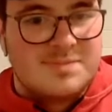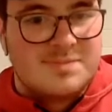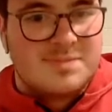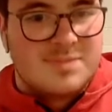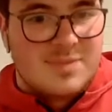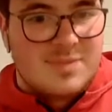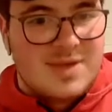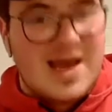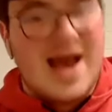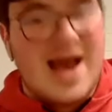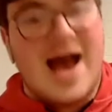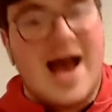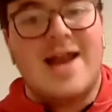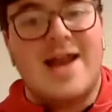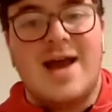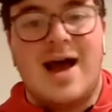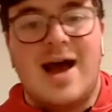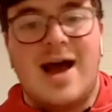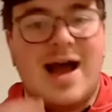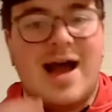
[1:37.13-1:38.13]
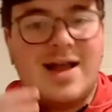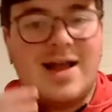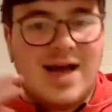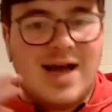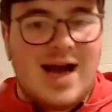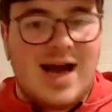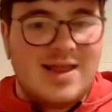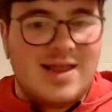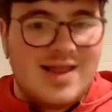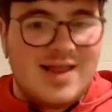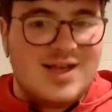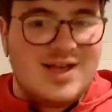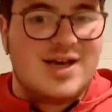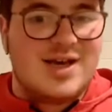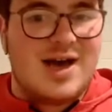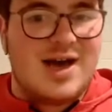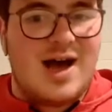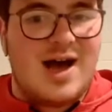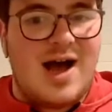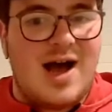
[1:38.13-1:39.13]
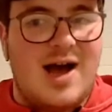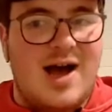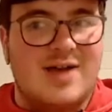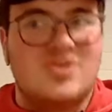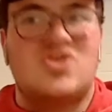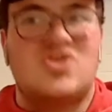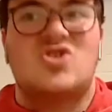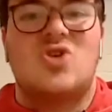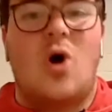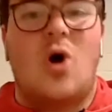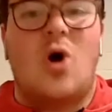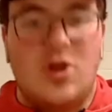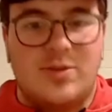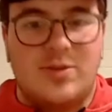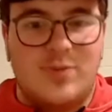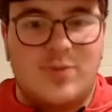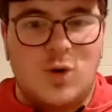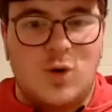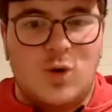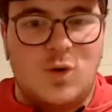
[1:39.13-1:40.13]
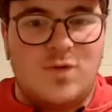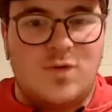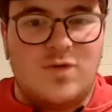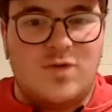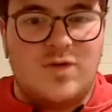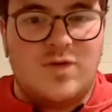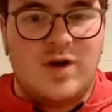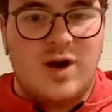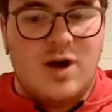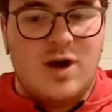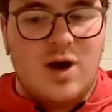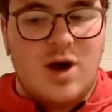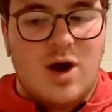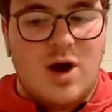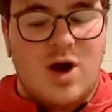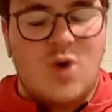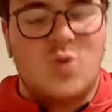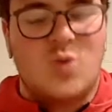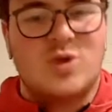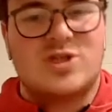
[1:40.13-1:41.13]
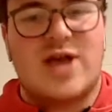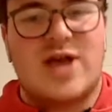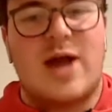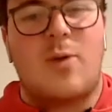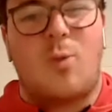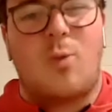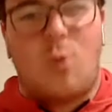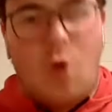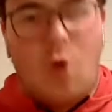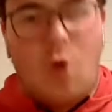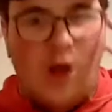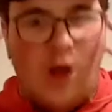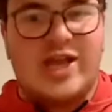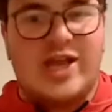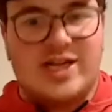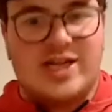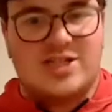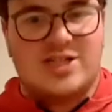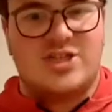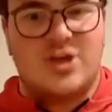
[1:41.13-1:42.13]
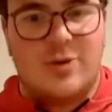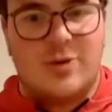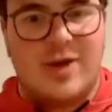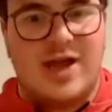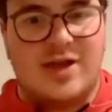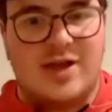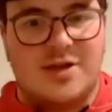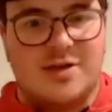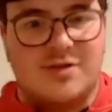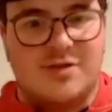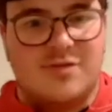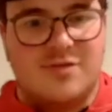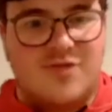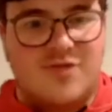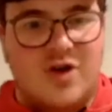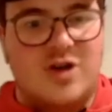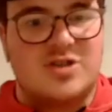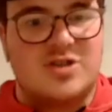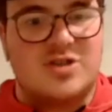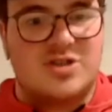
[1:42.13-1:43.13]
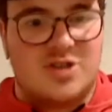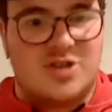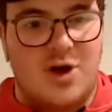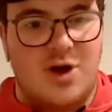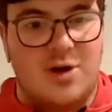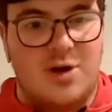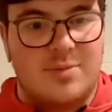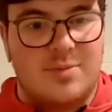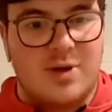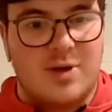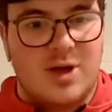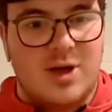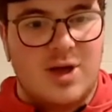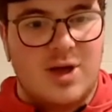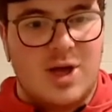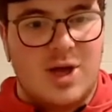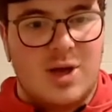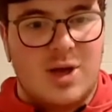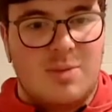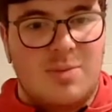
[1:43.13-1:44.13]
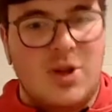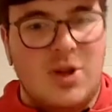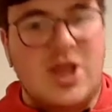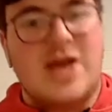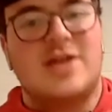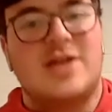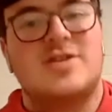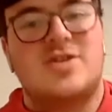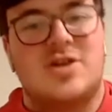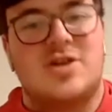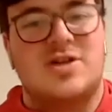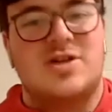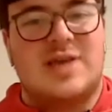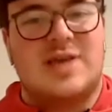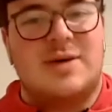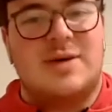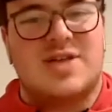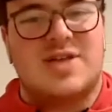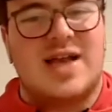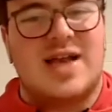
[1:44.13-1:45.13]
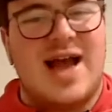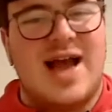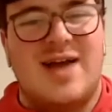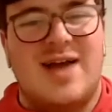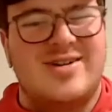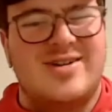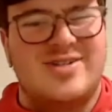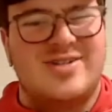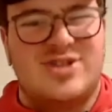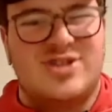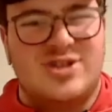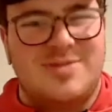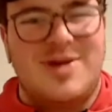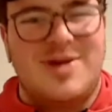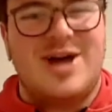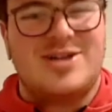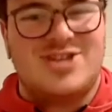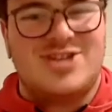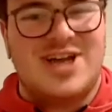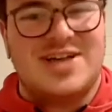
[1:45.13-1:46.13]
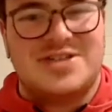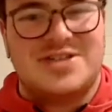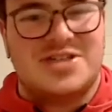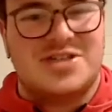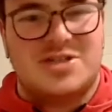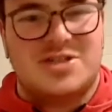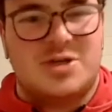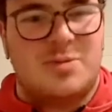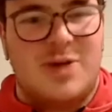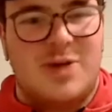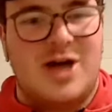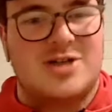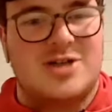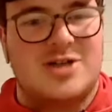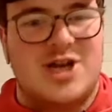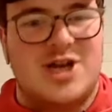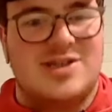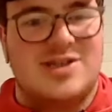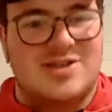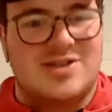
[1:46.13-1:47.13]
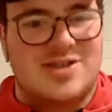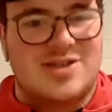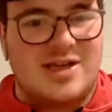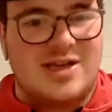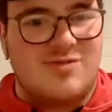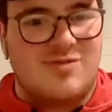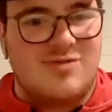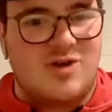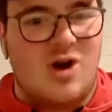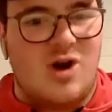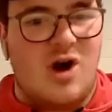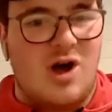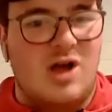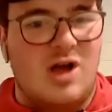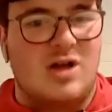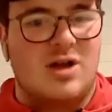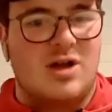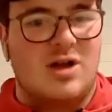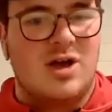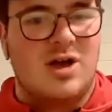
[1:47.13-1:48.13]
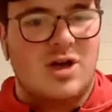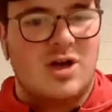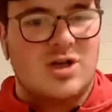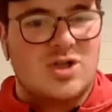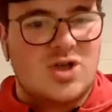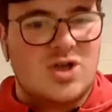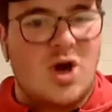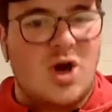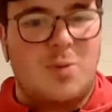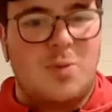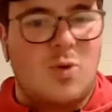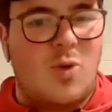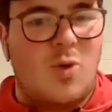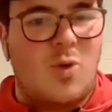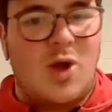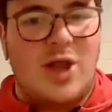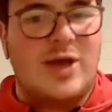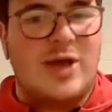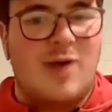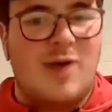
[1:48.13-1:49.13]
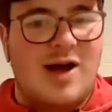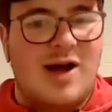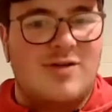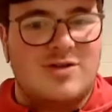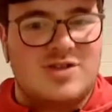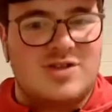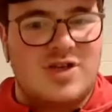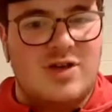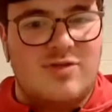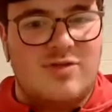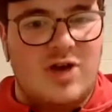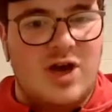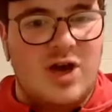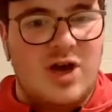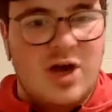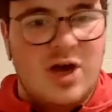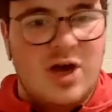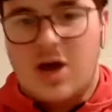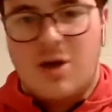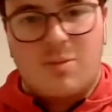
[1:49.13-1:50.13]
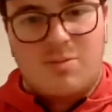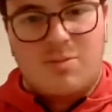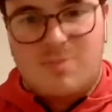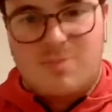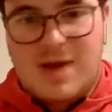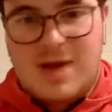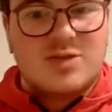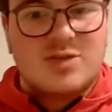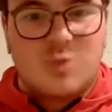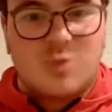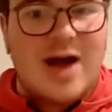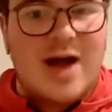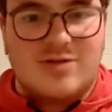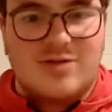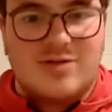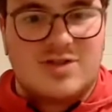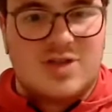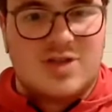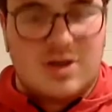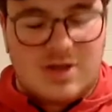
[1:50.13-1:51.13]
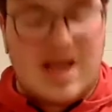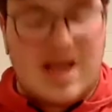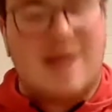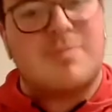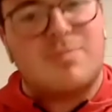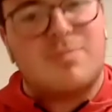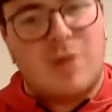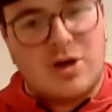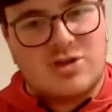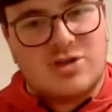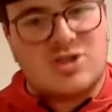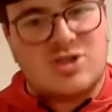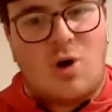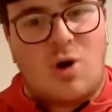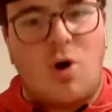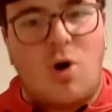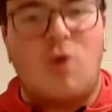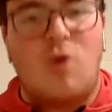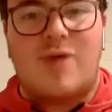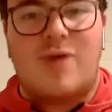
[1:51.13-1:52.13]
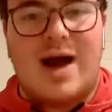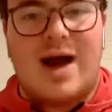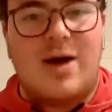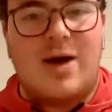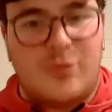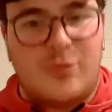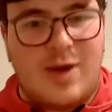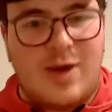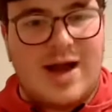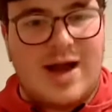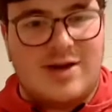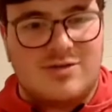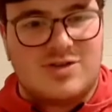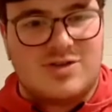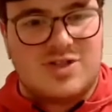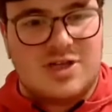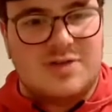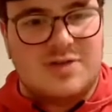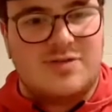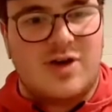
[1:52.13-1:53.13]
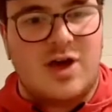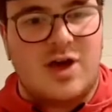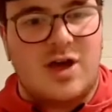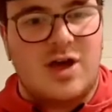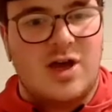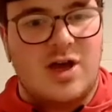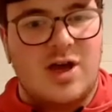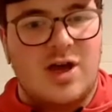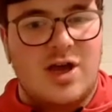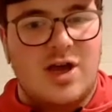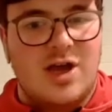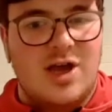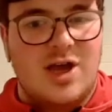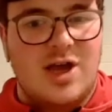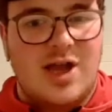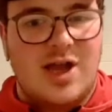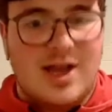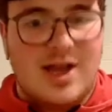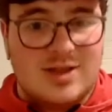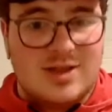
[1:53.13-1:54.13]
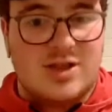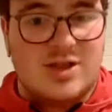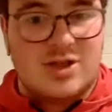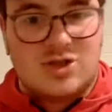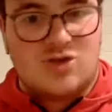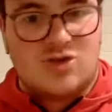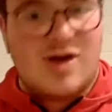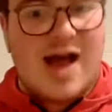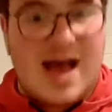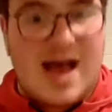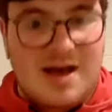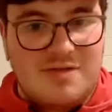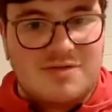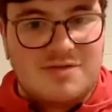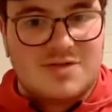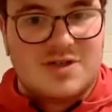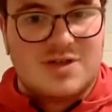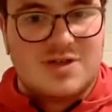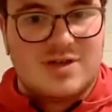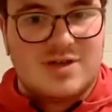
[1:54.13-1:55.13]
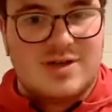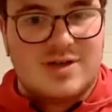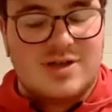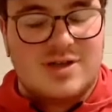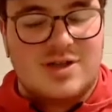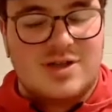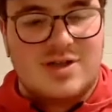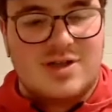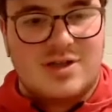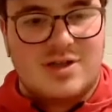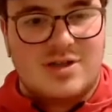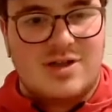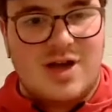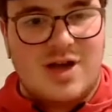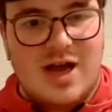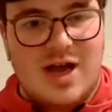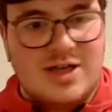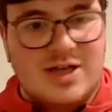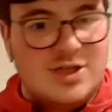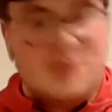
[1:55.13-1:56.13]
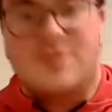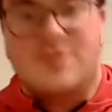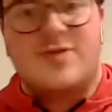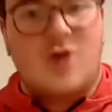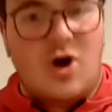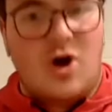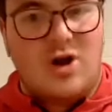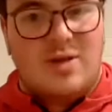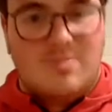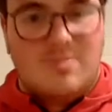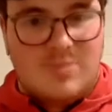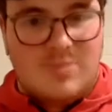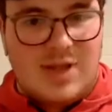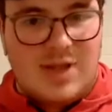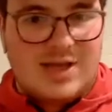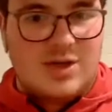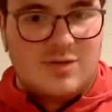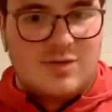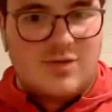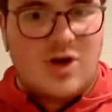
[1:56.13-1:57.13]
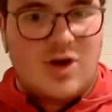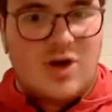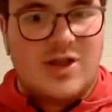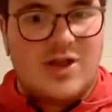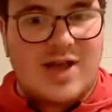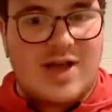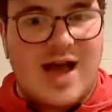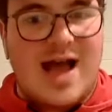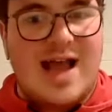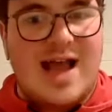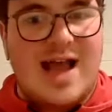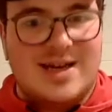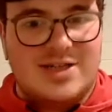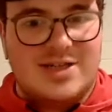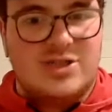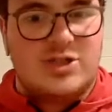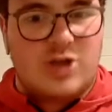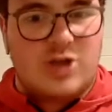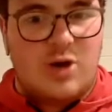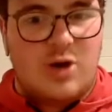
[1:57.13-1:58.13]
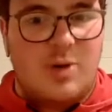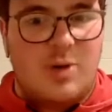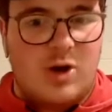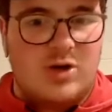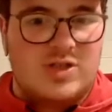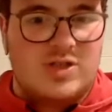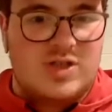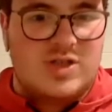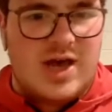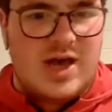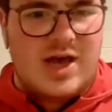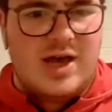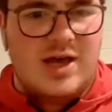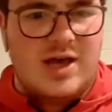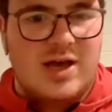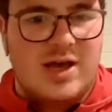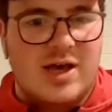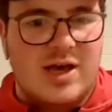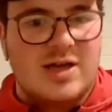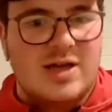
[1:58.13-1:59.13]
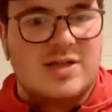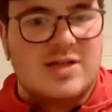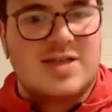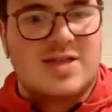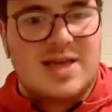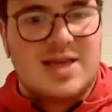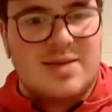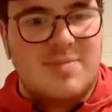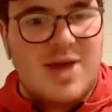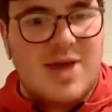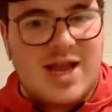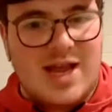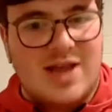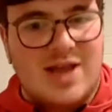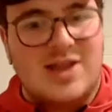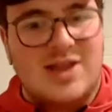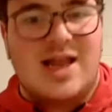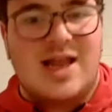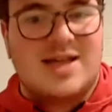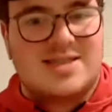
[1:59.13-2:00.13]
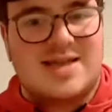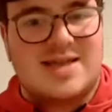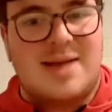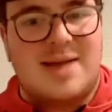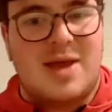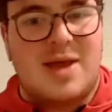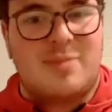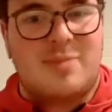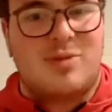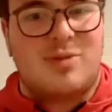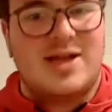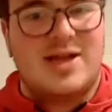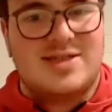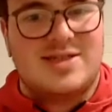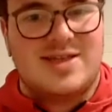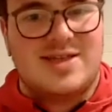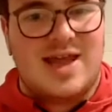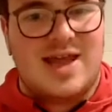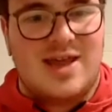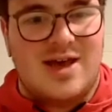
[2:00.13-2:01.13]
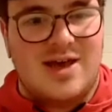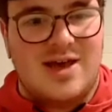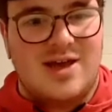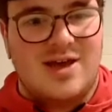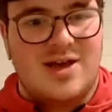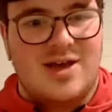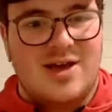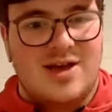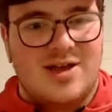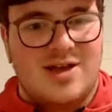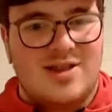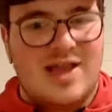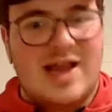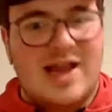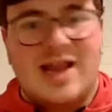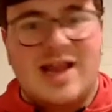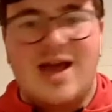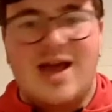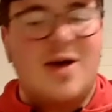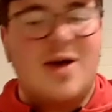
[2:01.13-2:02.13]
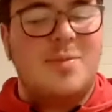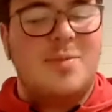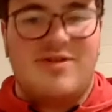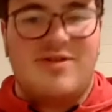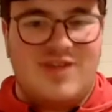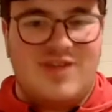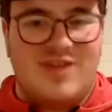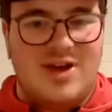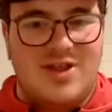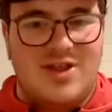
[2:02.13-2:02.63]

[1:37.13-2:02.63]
Yeah, and I think I saw the move and was like, what are they doing first up? But then as soon as I was like, hang on, Ja'Marr Chase is Ja'Marr Chase. Like, you've got a top quality wide receiver, best wide receiver, like most all-round wide receiver in the draft, and you've got him. Like, you've got the guy, and he's Joe Burrow's teammate. And the last time they played together, they lit up the field.